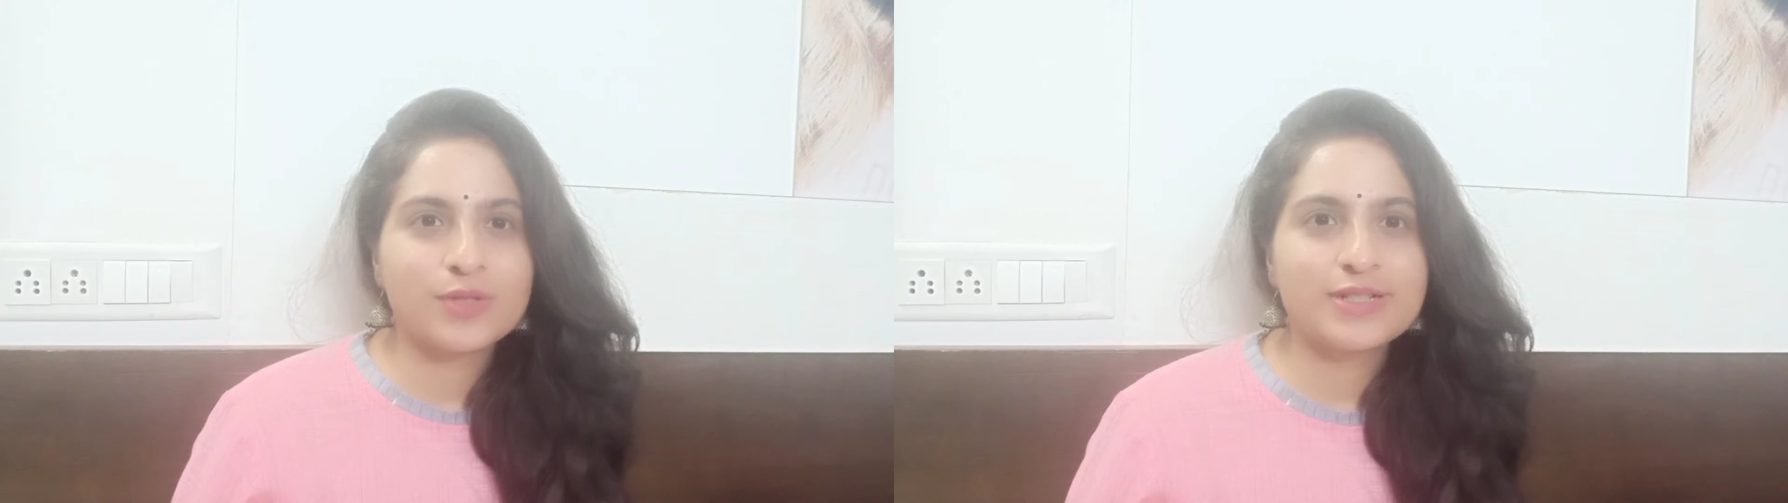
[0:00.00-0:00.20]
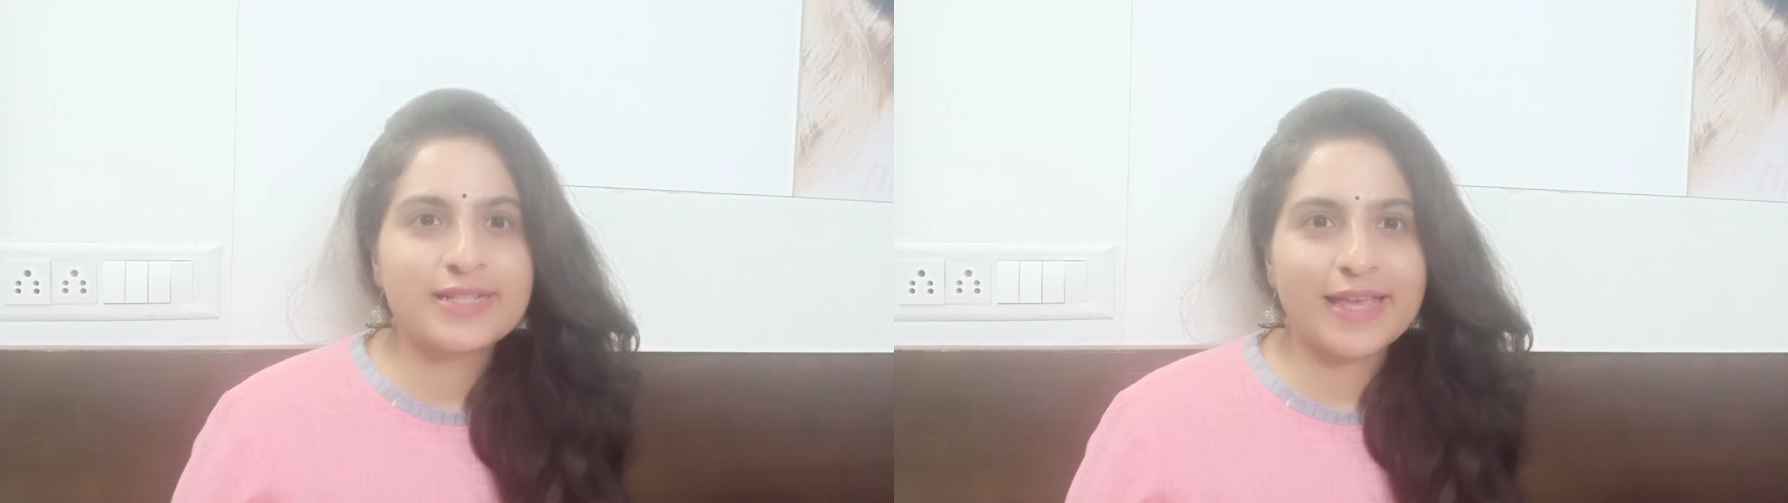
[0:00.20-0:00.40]

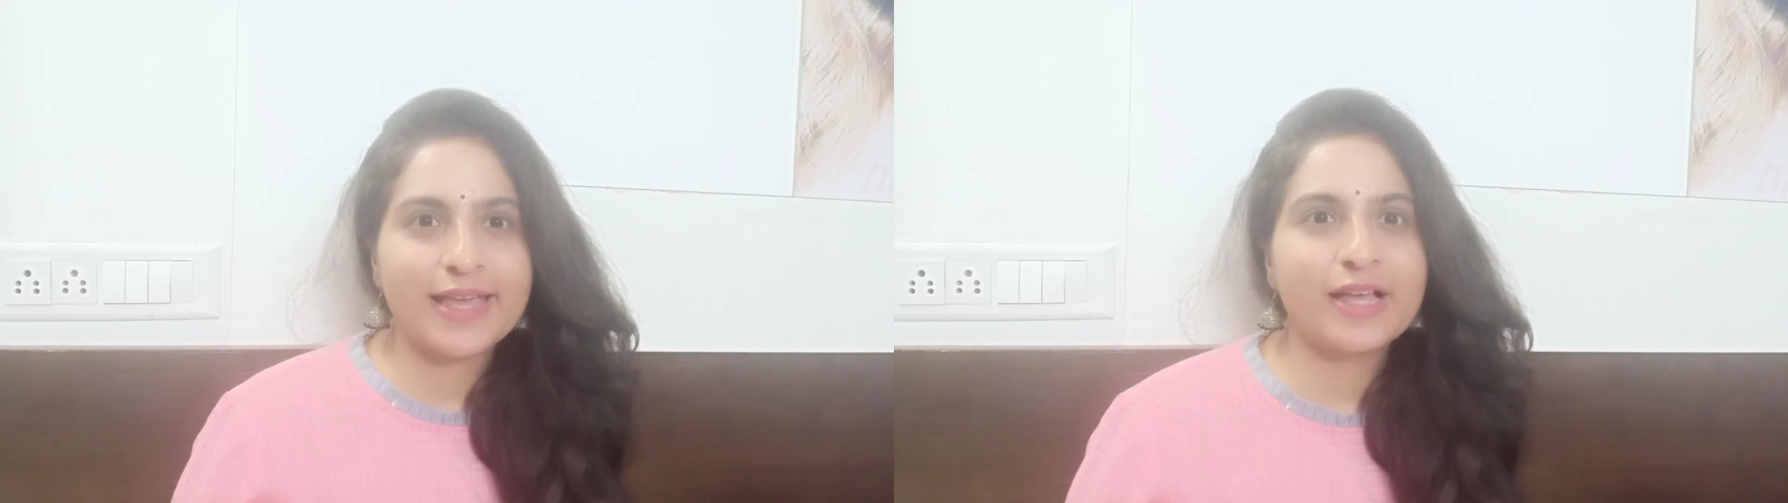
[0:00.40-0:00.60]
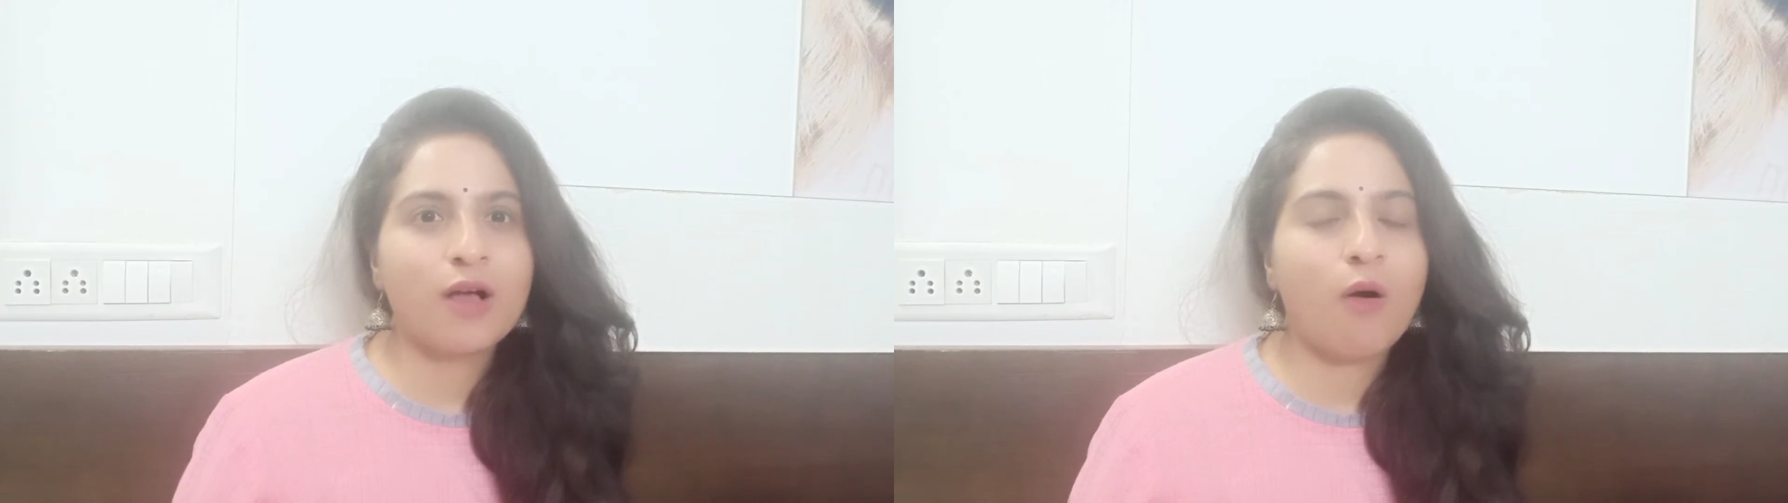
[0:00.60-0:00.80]

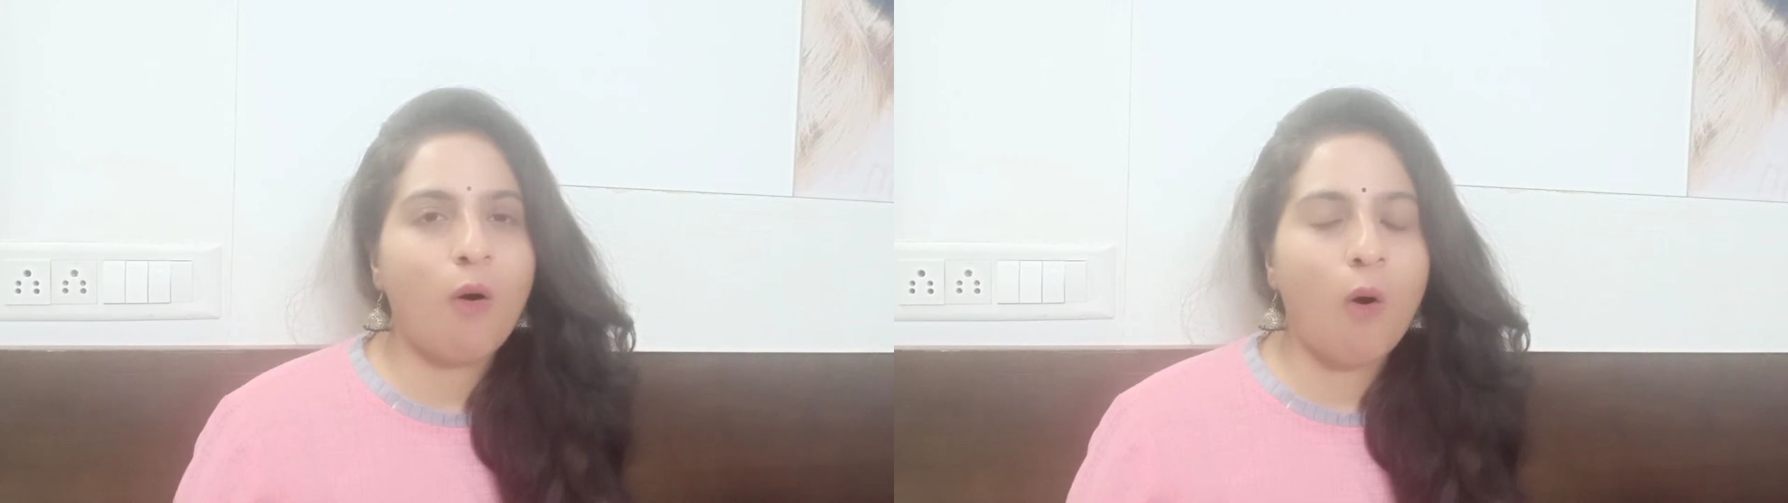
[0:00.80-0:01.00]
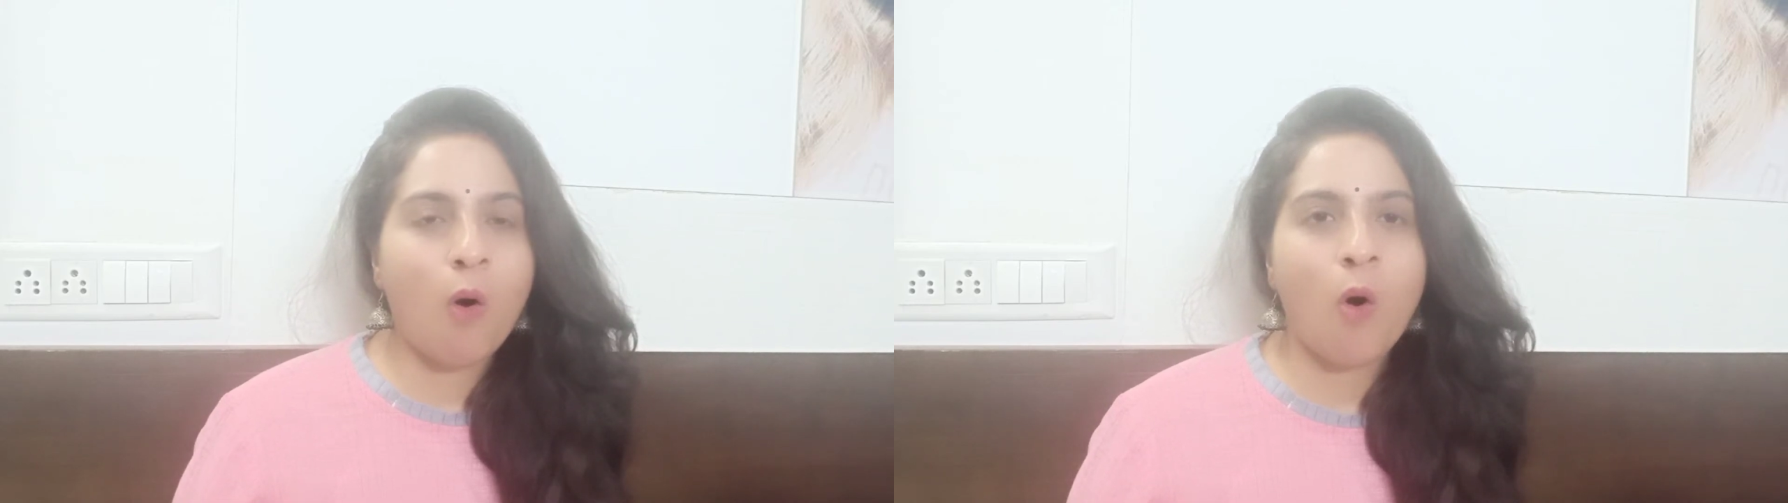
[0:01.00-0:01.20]
take
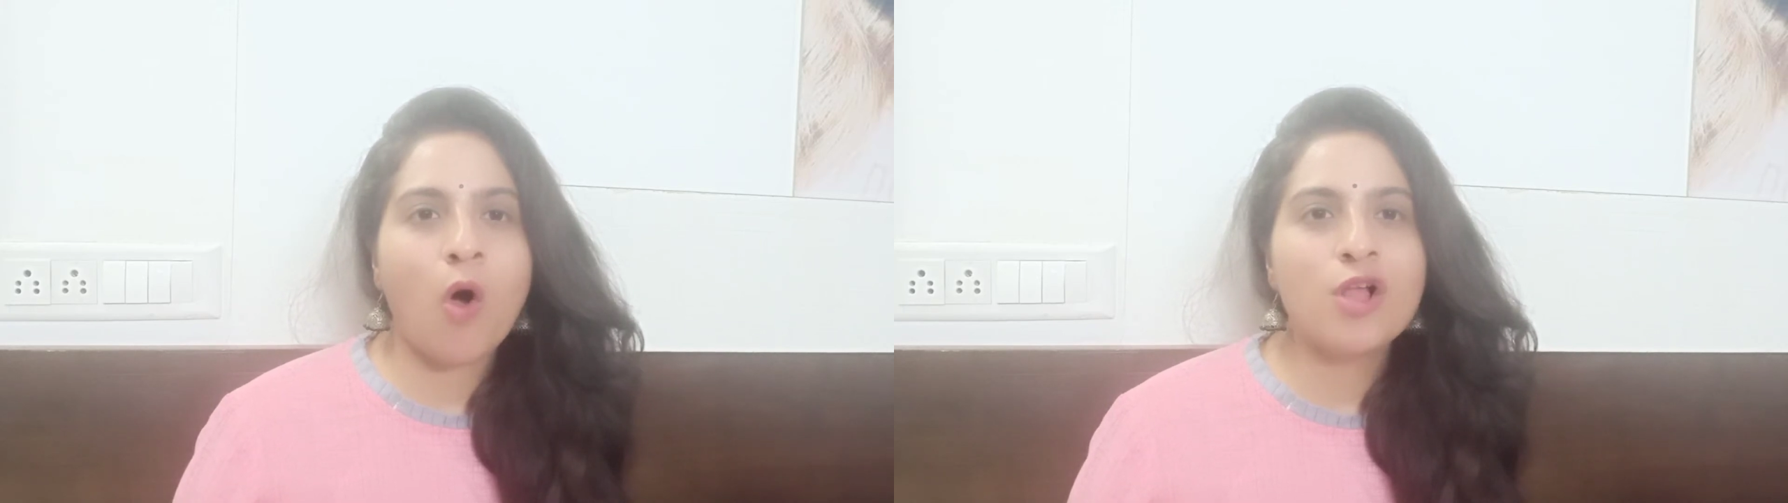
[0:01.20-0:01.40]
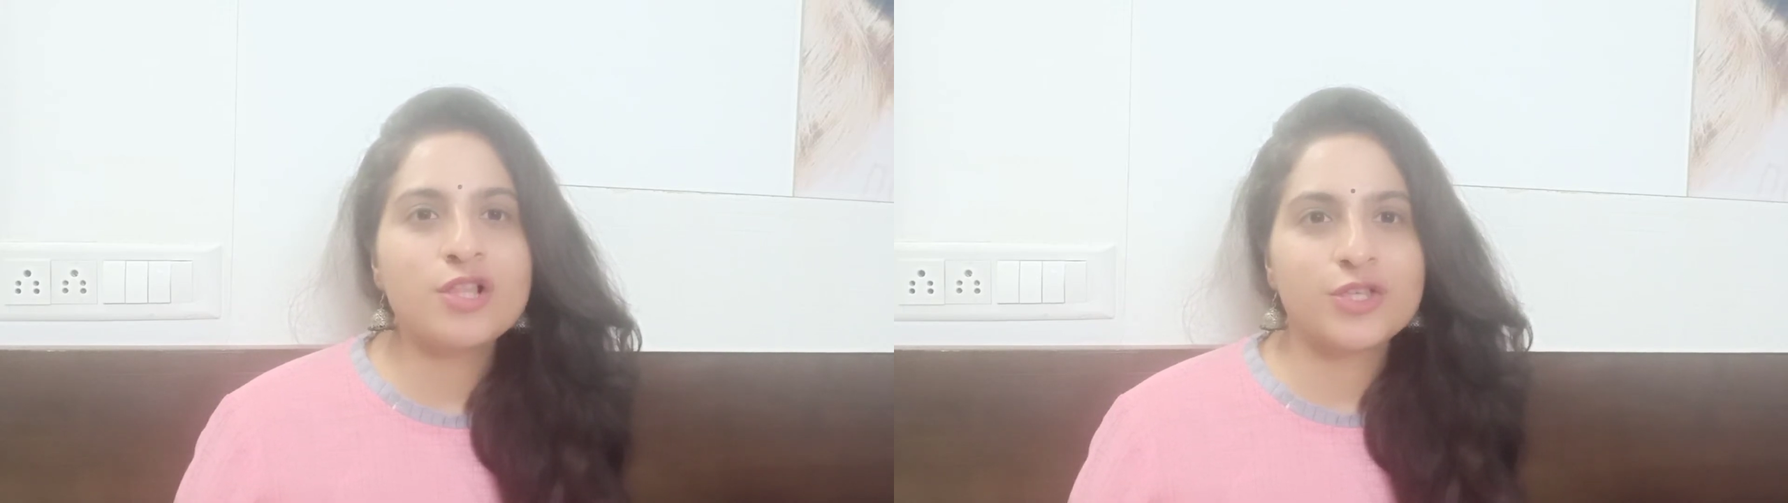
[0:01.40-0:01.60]

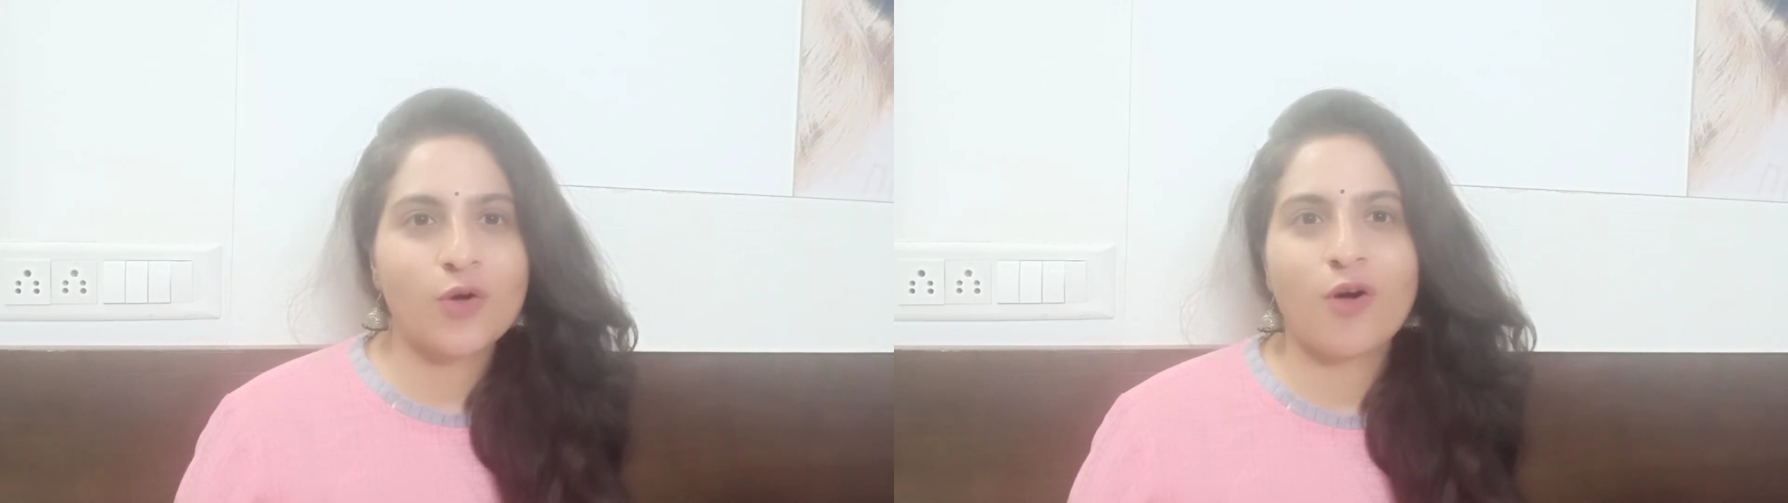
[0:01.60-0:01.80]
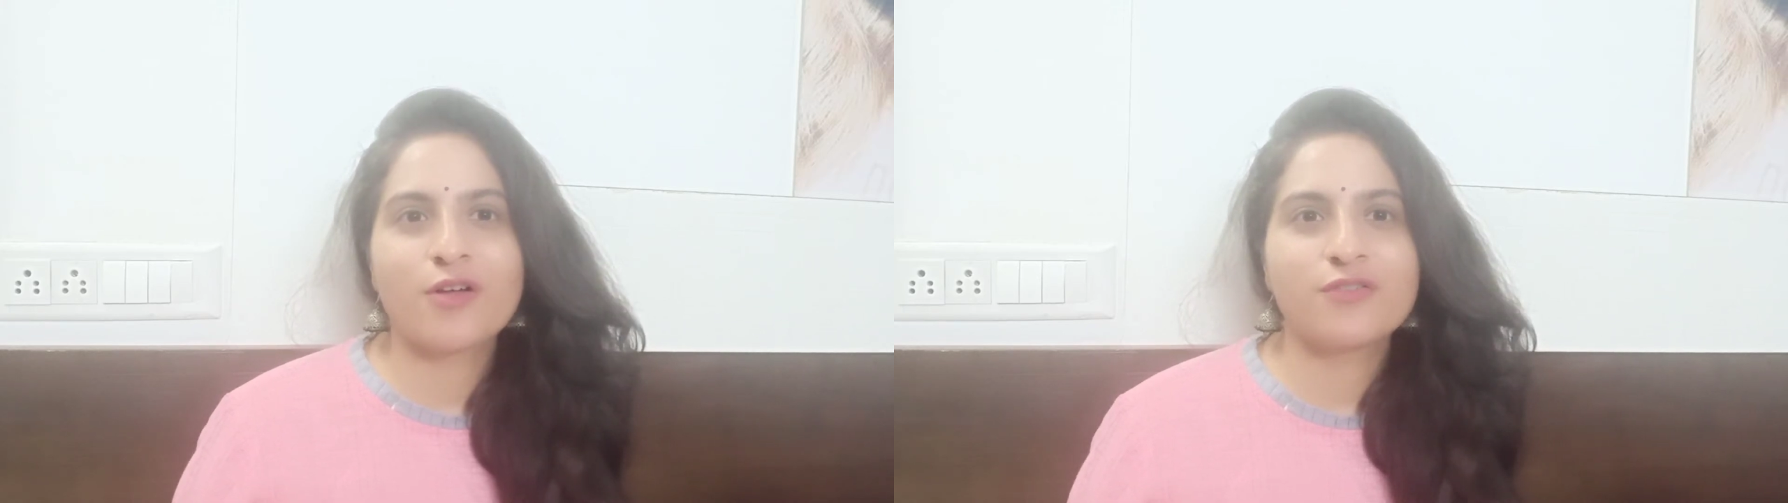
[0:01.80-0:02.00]
all
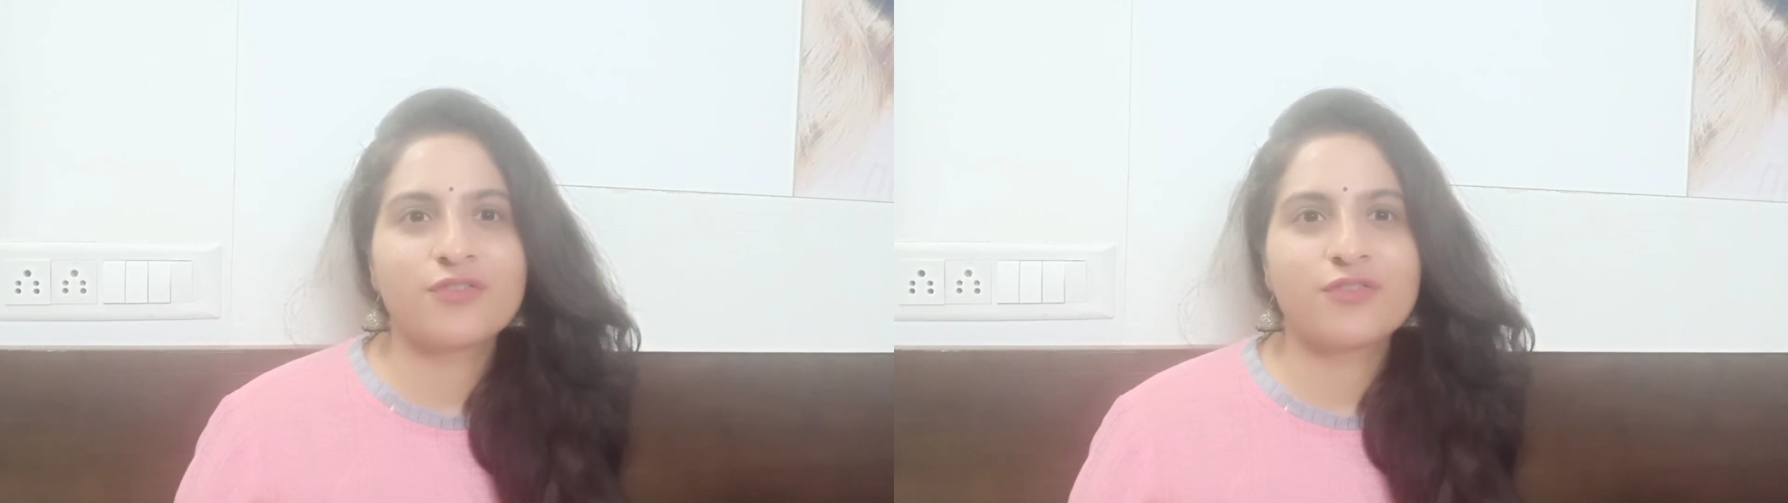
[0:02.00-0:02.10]
your